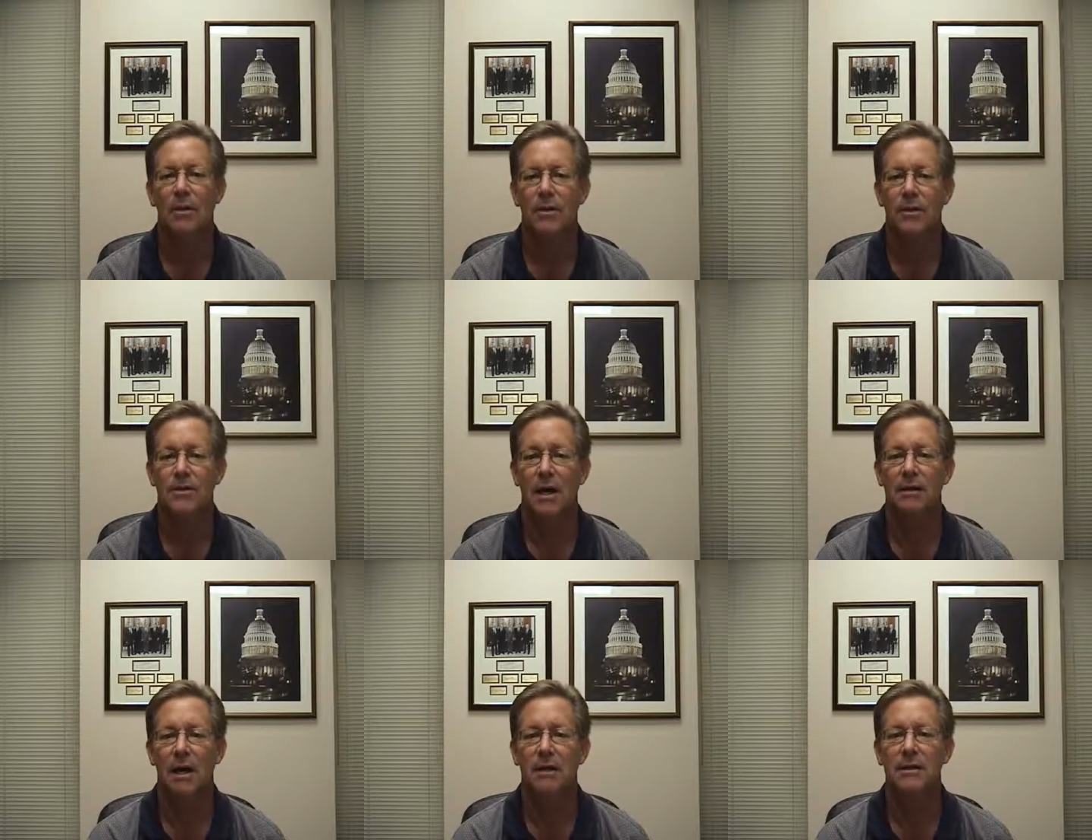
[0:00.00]
with this
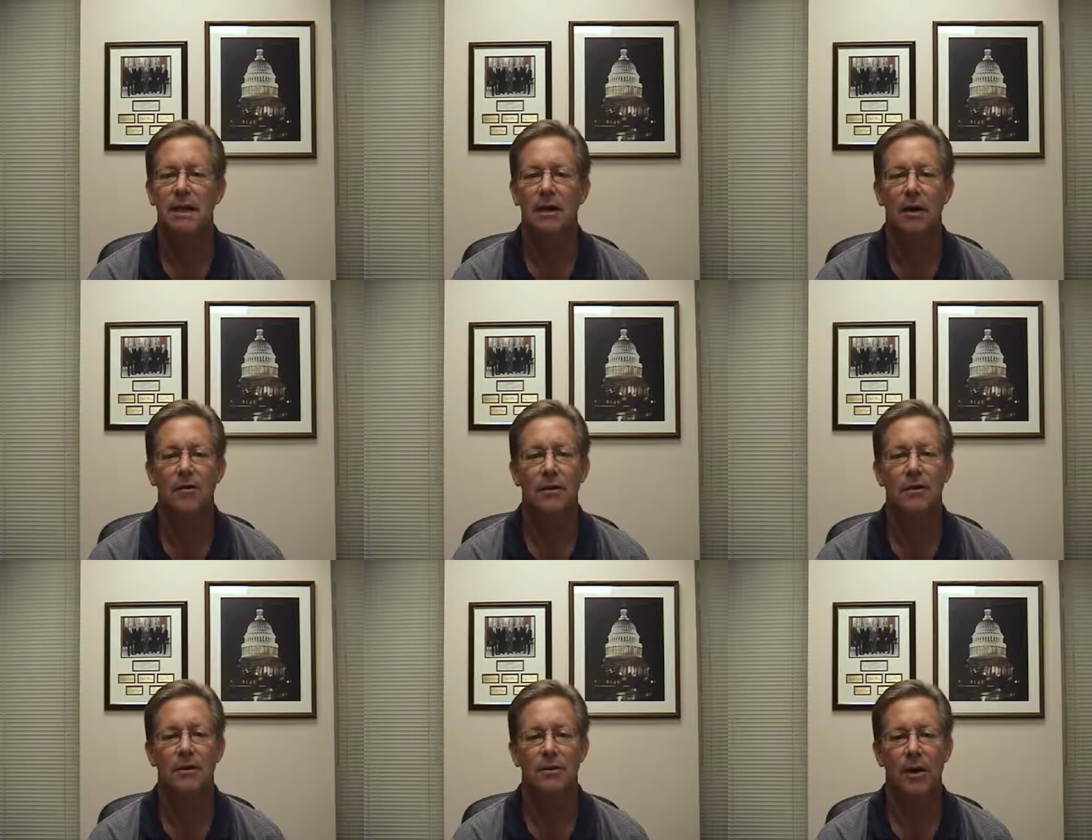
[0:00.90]
healthcare
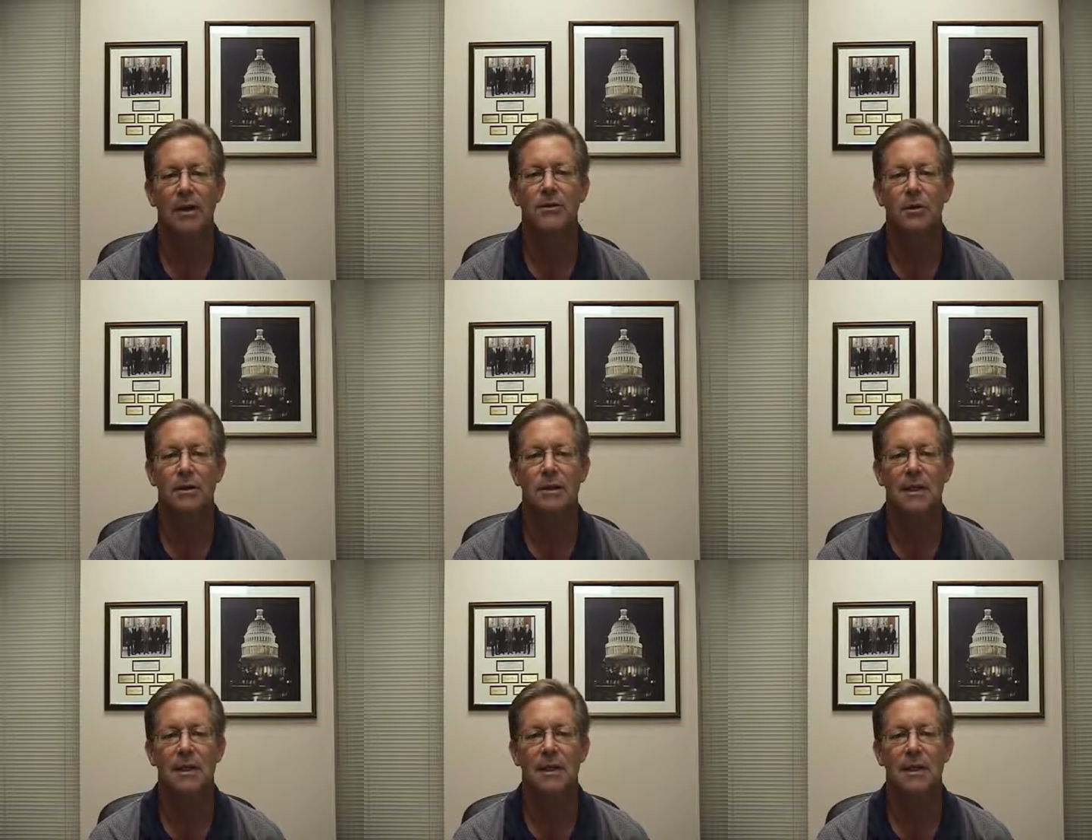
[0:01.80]
takeover, the train towards